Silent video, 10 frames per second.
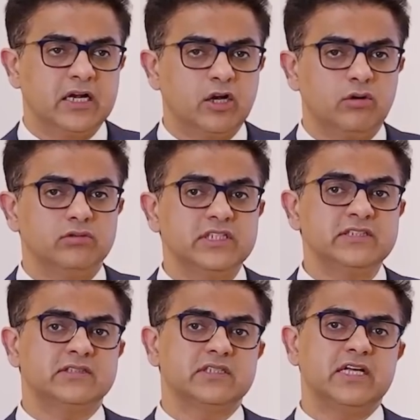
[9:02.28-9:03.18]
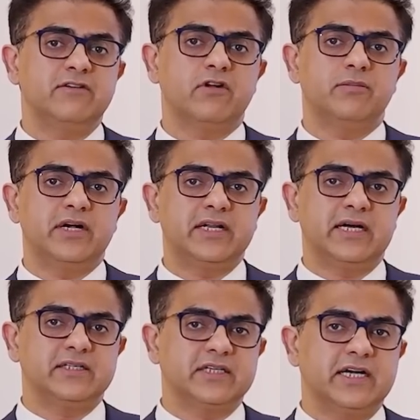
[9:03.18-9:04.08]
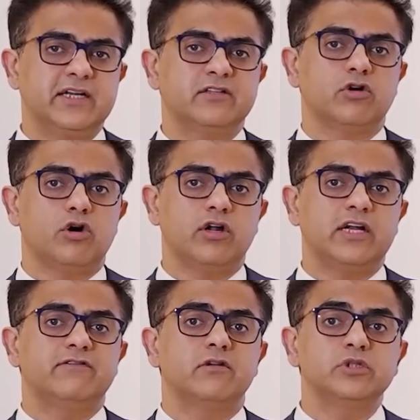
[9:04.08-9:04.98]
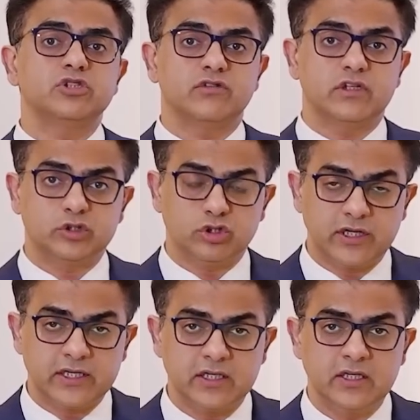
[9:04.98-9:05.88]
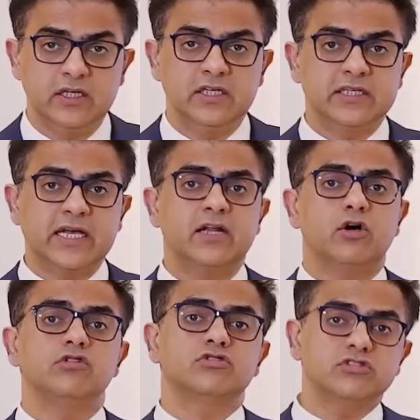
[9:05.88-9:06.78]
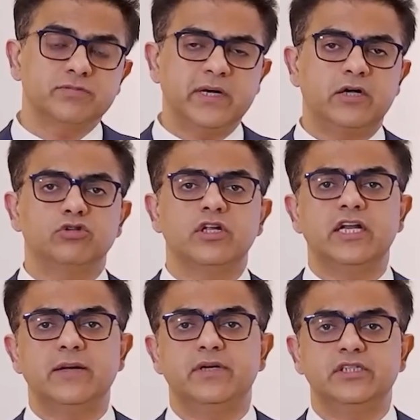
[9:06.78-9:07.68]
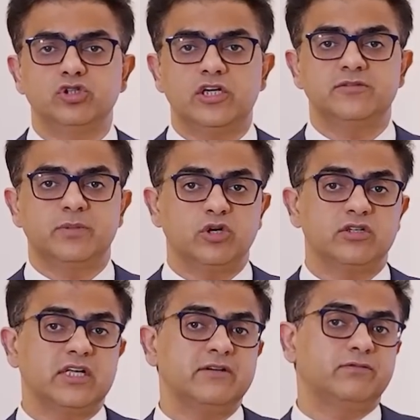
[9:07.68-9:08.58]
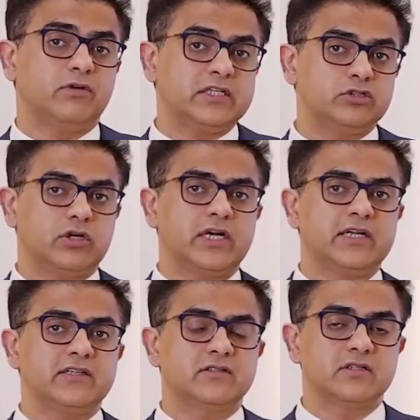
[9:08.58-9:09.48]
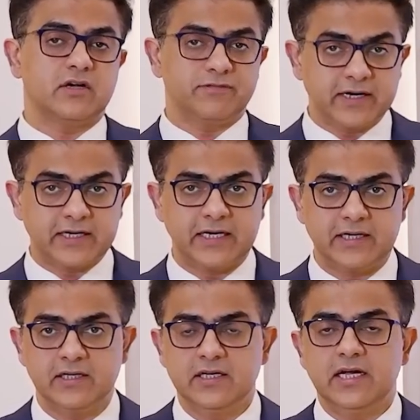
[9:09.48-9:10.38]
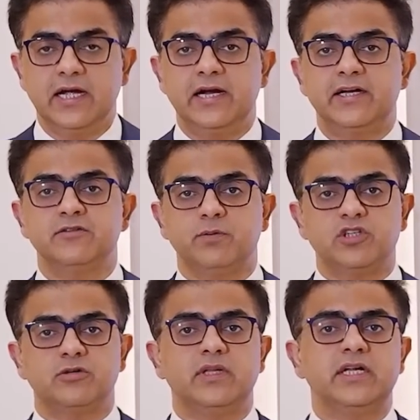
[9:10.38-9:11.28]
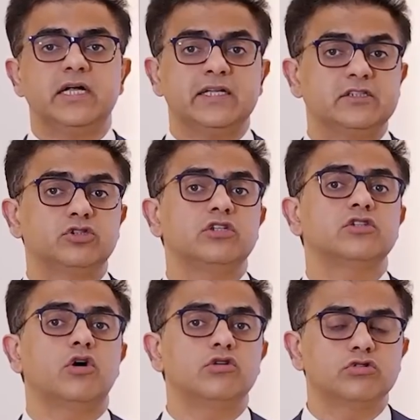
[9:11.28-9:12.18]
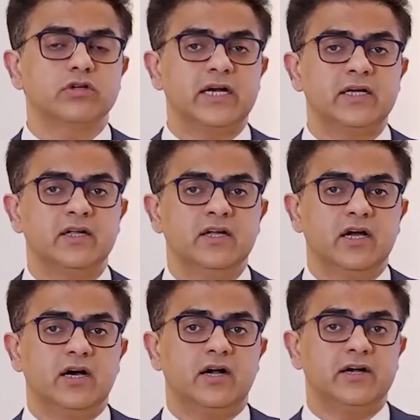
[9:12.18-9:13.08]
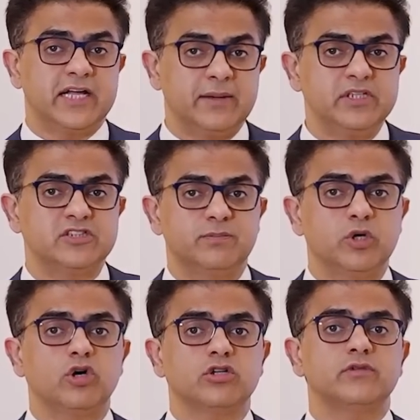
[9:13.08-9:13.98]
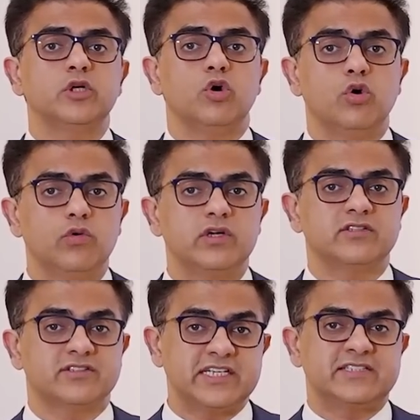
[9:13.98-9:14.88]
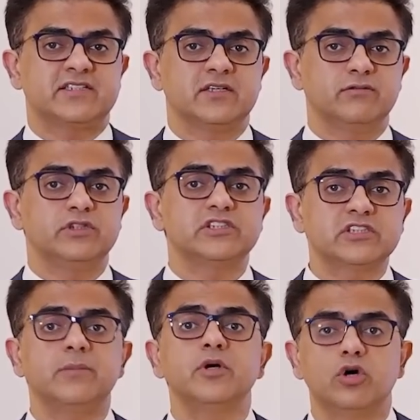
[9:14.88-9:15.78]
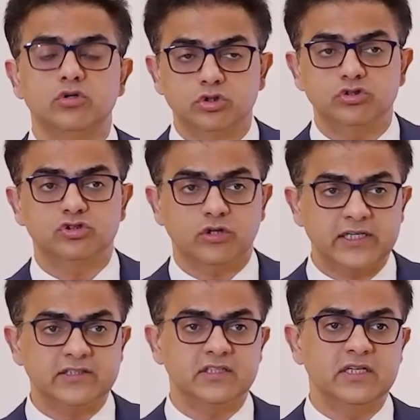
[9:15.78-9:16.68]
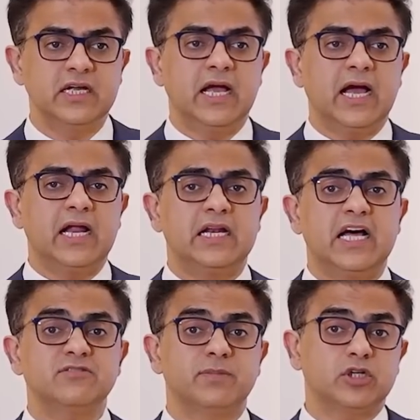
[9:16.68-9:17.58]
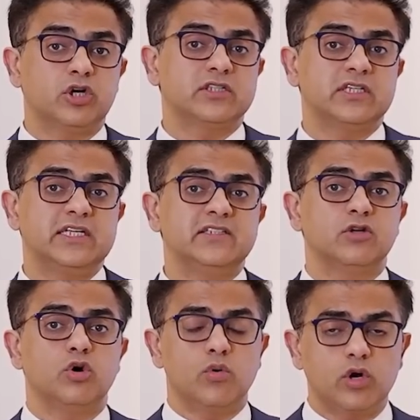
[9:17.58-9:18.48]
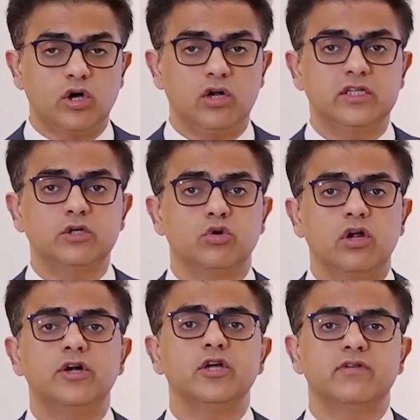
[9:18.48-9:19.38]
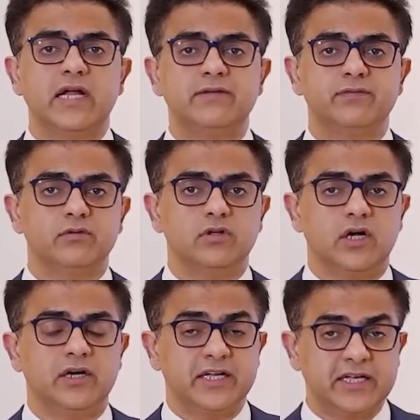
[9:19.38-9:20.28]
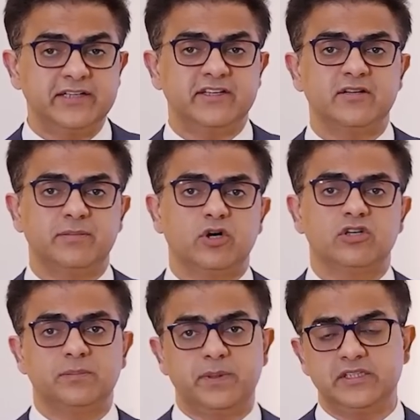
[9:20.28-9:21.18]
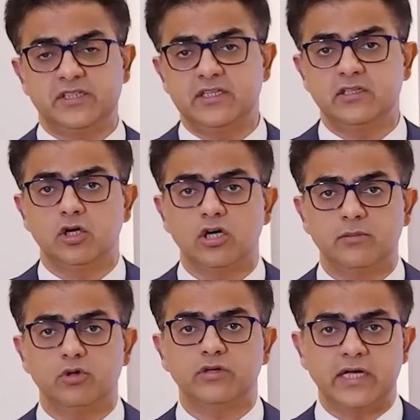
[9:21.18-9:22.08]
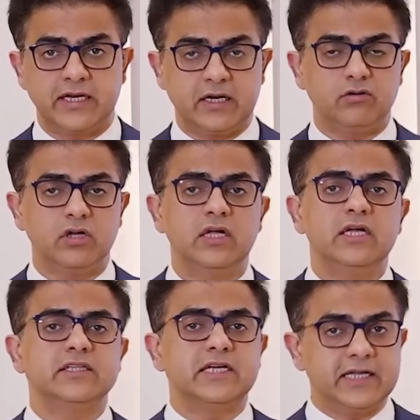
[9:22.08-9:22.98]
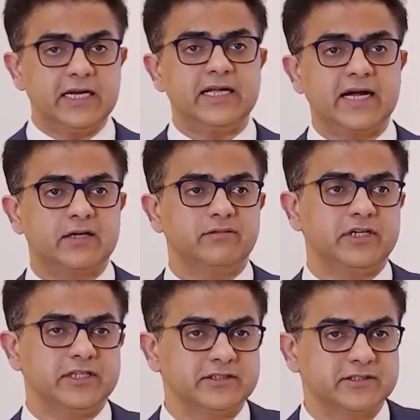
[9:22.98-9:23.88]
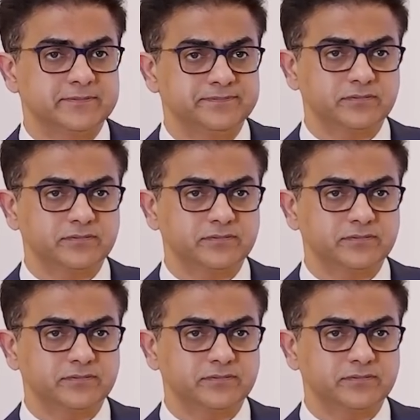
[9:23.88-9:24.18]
Now this inflammatory arthritis or inflammation of the joint can also spread to the neighboring joints, because if one joint is affected, it is possible that other joints also get damaged because of the over stress which is coming on those joints. And last but not the least, overall the quality of life decreases because the patient is not able to carry out the daily activities.